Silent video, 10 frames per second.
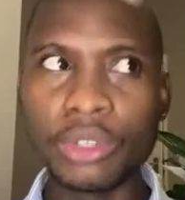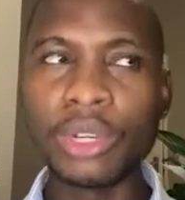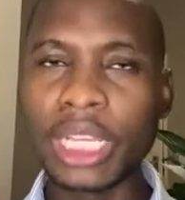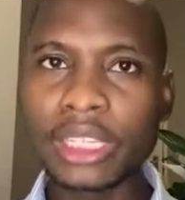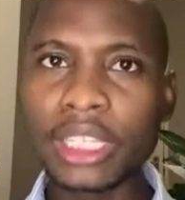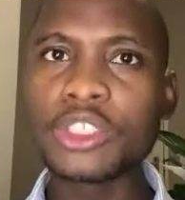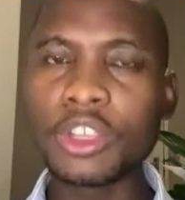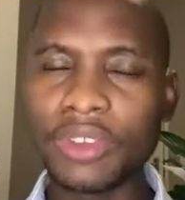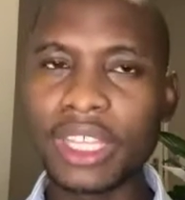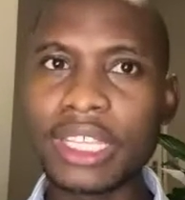really thinks
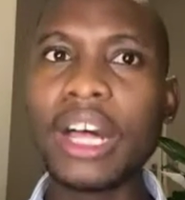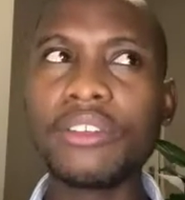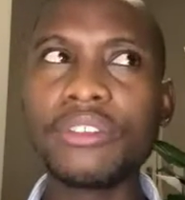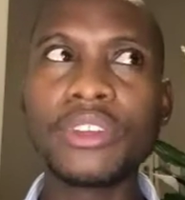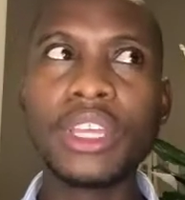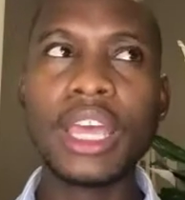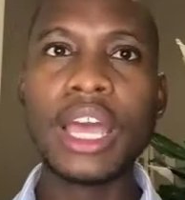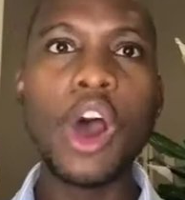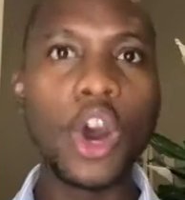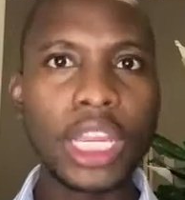of herself
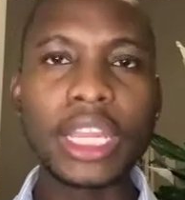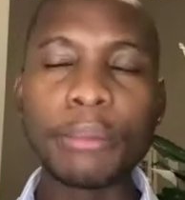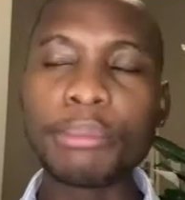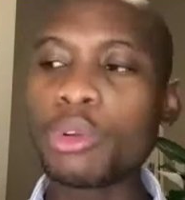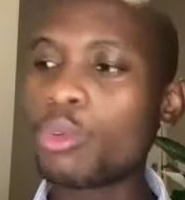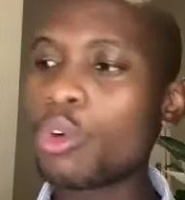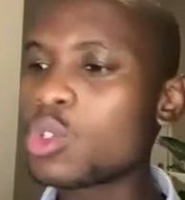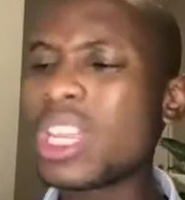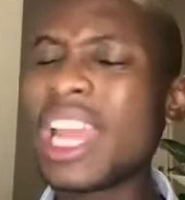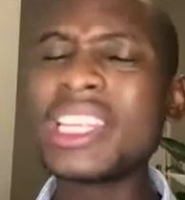only,
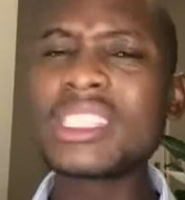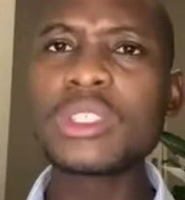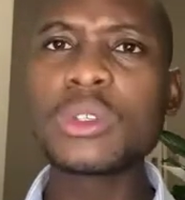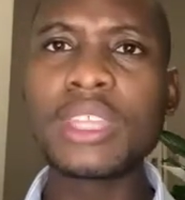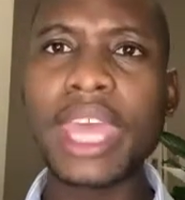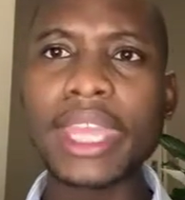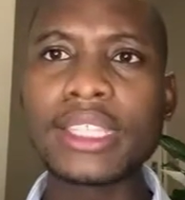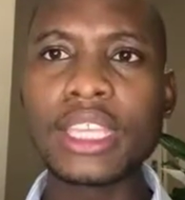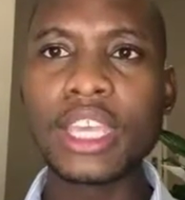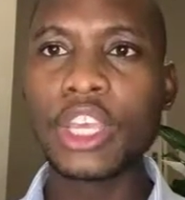because when I listen to that,